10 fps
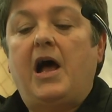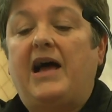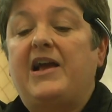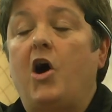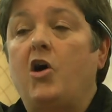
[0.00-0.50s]

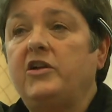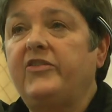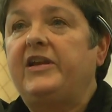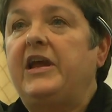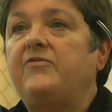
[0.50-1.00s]
I
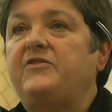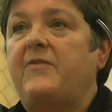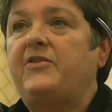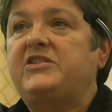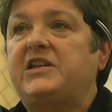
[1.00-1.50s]
honestly have
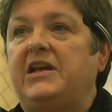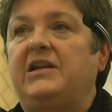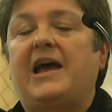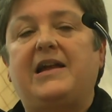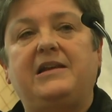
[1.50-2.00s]
never
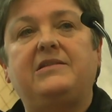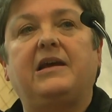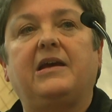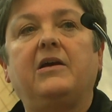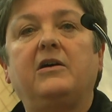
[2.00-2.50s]
seen
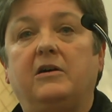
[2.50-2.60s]
anything